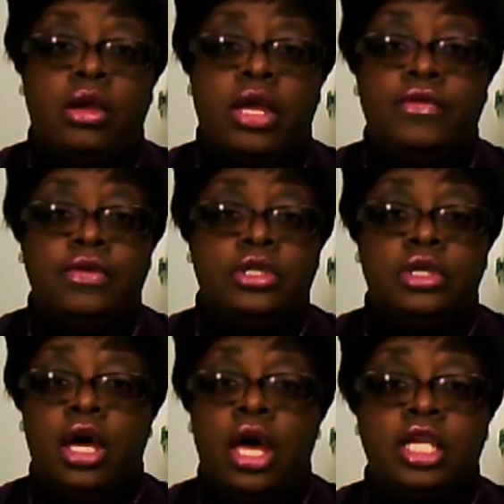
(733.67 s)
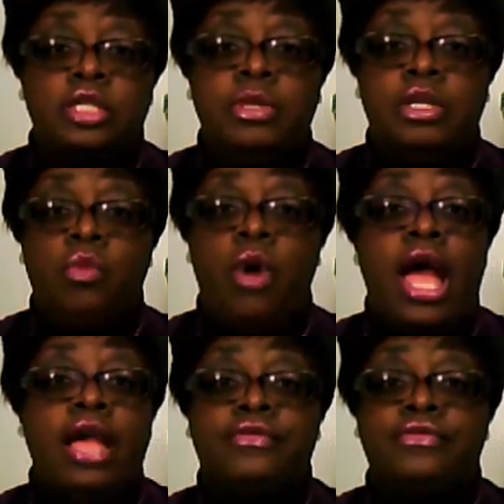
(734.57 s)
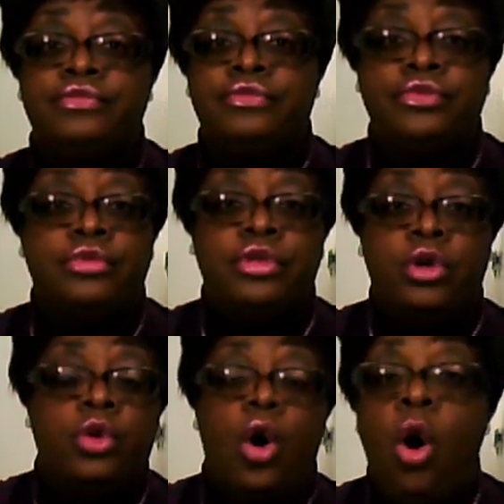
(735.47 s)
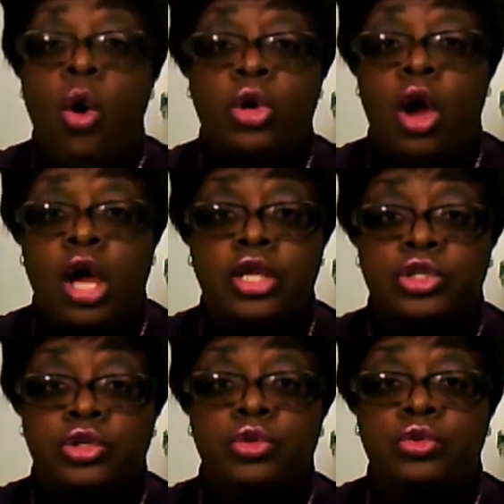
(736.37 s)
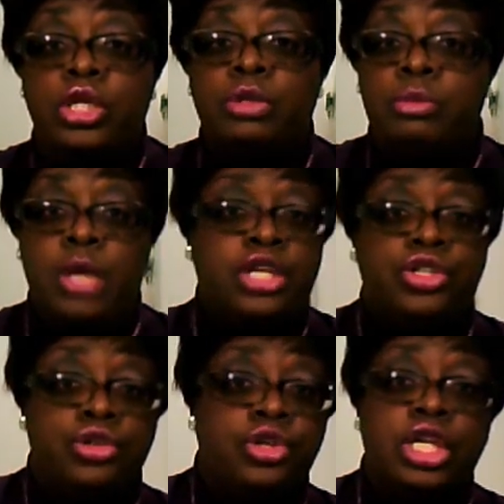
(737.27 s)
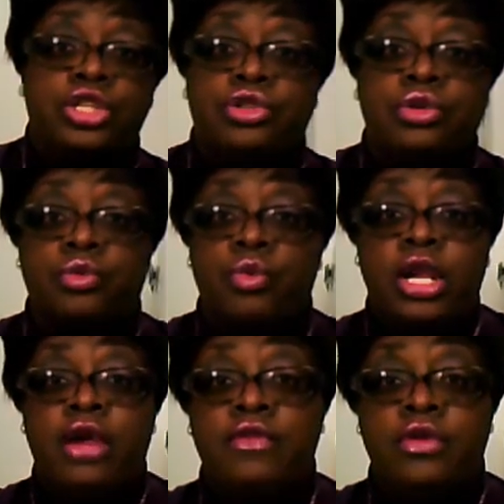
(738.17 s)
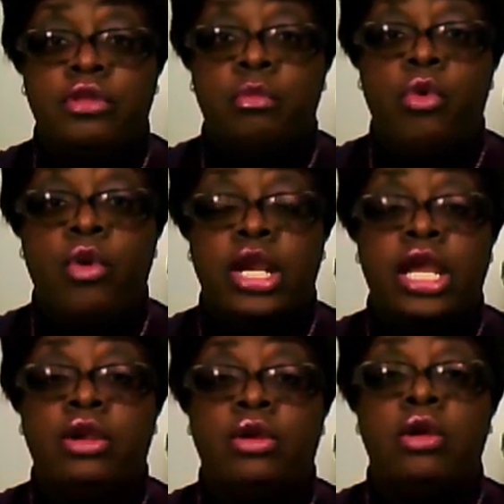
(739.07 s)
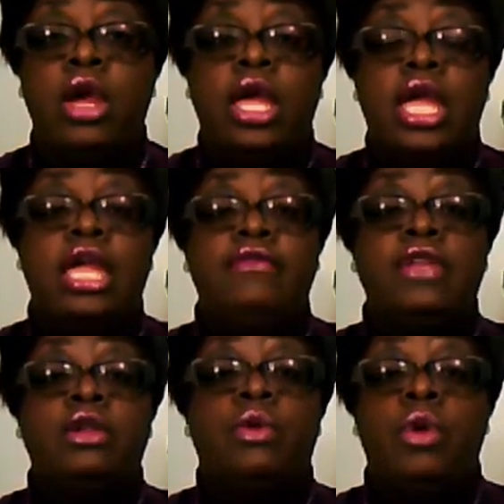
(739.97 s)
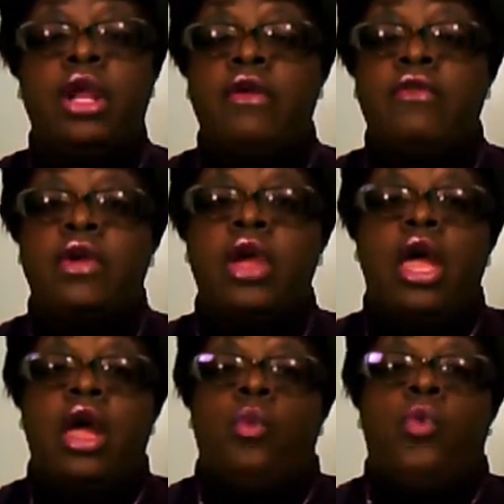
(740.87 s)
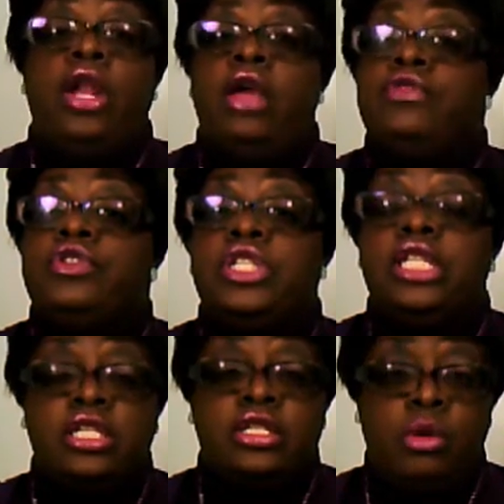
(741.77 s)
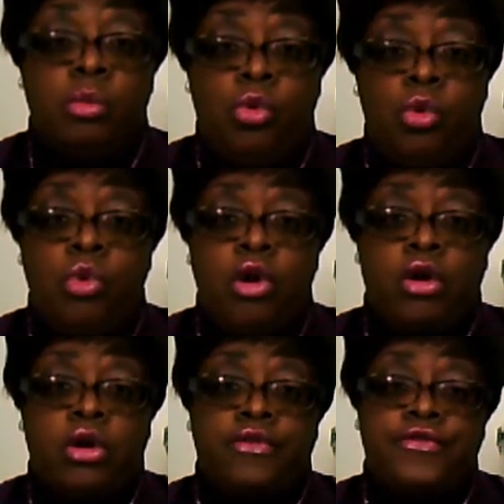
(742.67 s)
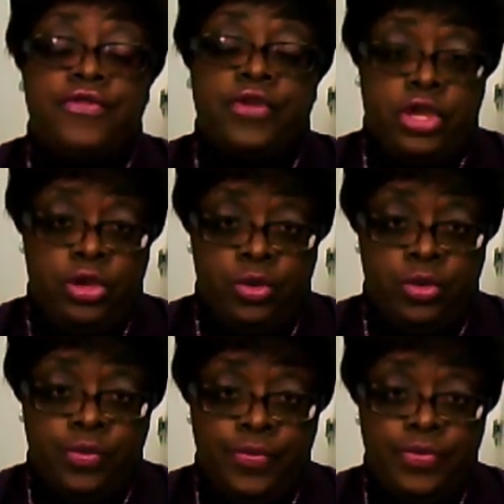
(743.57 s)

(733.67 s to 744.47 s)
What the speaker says: give it to a husband or wife, to hold on to make sure you get your whatever in the morning or evening or whatever system will work for you.